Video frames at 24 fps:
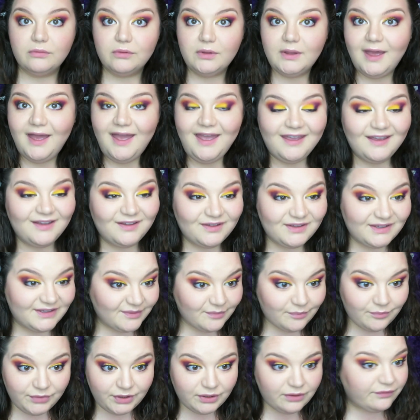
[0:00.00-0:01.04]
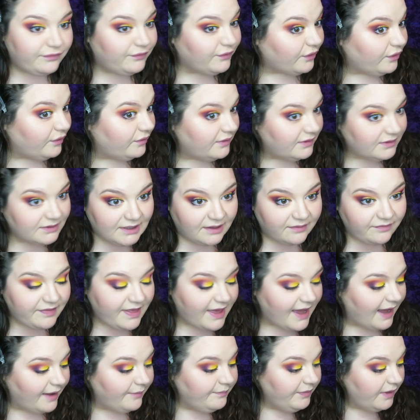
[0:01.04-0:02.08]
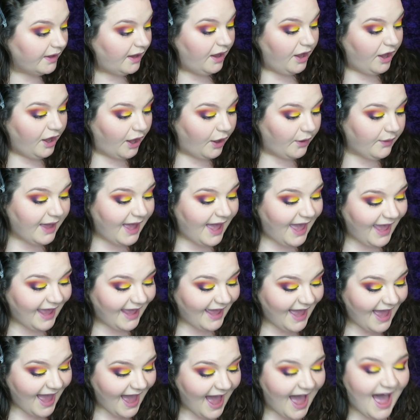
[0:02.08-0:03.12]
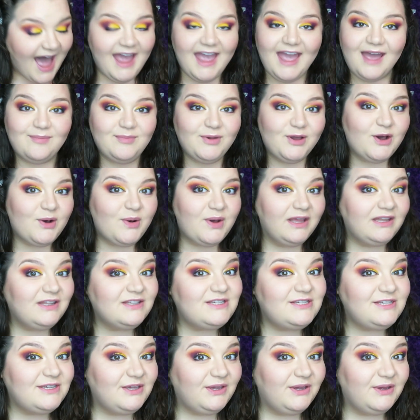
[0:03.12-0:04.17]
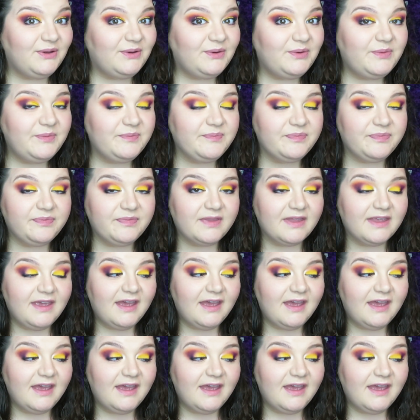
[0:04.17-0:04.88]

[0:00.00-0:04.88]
Okay, Beautiful, love that. Okay, I am going to